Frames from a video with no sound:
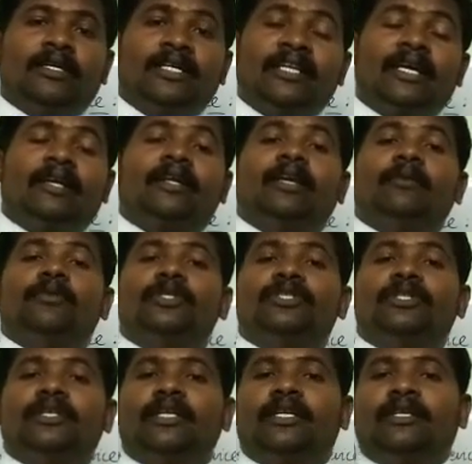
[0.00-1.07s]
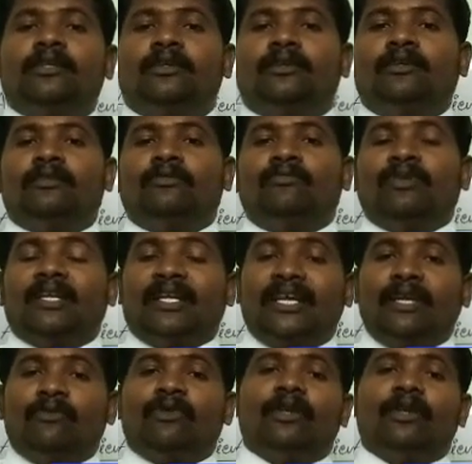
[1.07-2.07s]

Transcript: Here chemistry will give